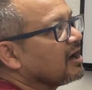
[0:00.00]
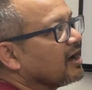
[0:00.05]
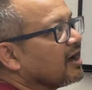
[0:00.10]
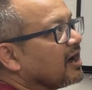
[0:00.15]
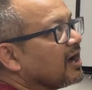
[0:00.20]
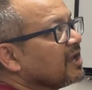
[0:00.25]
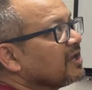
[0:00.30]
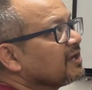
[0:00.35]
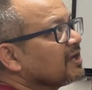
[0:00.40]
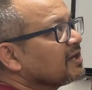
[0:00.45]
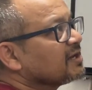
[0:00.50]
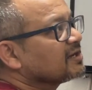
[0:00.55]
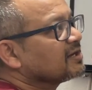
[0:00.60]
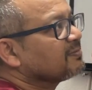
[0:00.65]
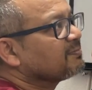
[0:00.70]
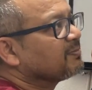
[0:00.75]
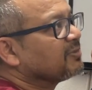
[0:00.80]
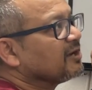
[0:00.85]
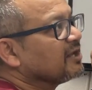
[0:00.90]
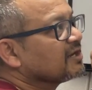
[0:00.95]
I can
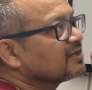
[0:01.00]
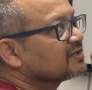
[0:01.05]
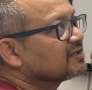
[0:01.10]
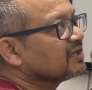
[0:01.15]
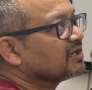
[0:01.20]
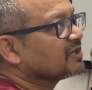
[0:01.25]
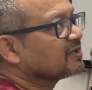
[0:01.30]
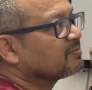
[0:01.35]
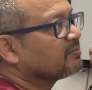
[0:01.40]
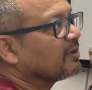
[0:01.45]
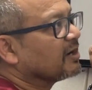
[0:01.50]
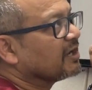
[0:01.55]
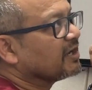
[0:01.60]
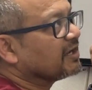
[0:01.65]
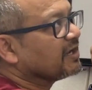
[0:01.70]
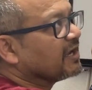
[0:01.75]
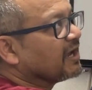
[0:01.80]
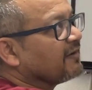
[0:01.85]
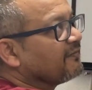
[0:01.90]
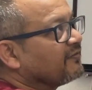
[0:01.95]
replace this by
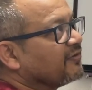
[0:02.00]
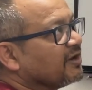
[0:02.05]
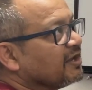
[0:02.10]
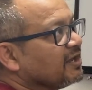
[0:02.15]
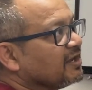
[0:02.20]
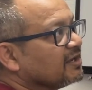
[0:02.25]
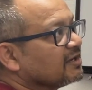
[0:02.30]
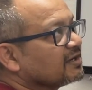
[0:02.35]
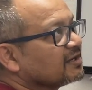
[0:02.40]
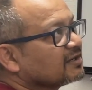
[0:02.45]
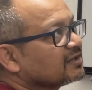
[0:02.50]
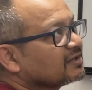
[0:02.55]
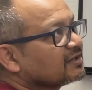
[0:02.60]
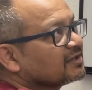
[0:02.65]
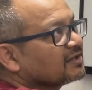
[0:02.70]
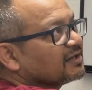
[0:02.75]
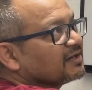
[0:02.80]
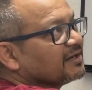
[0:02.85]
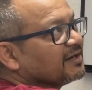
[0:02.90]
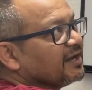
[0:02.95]
every
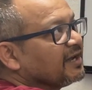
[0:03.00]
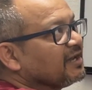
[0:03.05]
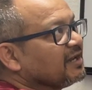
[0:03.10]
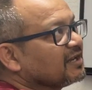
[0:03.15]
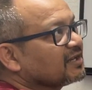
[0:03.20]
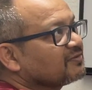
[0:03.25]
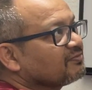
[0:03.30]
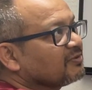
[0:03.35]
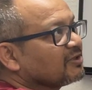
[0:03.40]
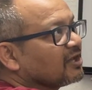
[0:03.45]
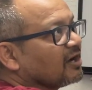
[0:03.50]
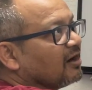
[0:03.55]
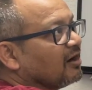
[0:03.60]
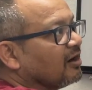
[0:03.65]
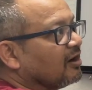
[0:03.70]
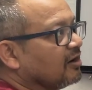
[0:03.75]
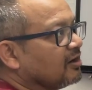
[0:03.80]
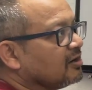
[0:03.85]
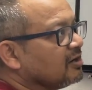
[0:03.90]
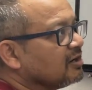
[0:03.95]
radius with a
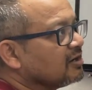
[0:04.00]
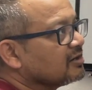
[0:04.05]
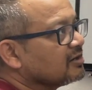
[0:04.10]
R.